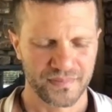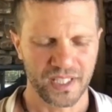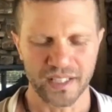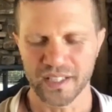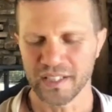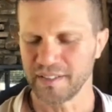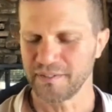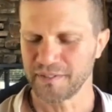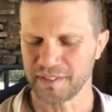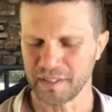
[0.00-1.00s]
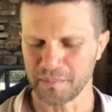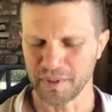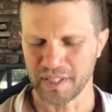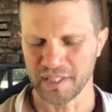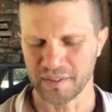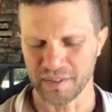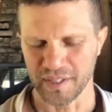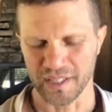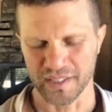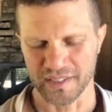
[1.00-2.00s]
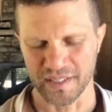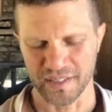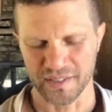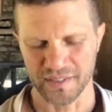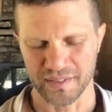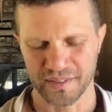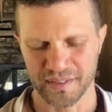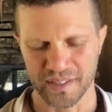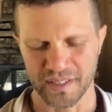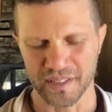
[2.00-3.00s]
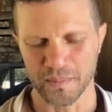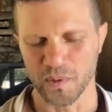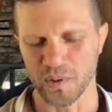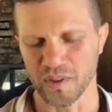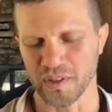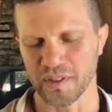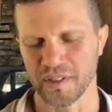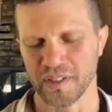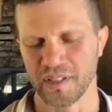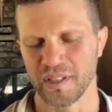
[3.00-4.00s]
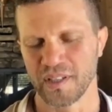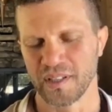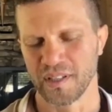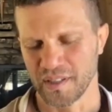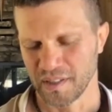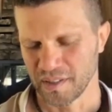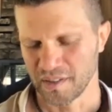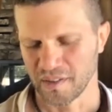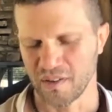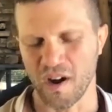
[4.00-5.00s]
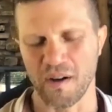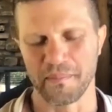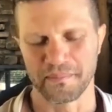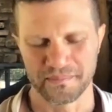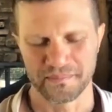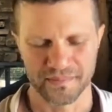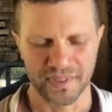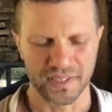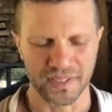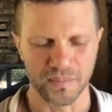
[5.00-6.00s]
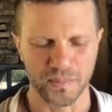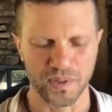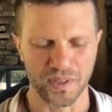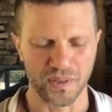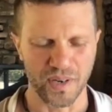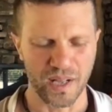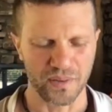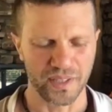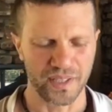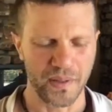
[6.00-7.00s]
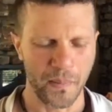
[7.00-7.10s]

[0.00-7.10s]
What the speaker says: A little different than breathing to the heart center. A little more calm, a little more grounded.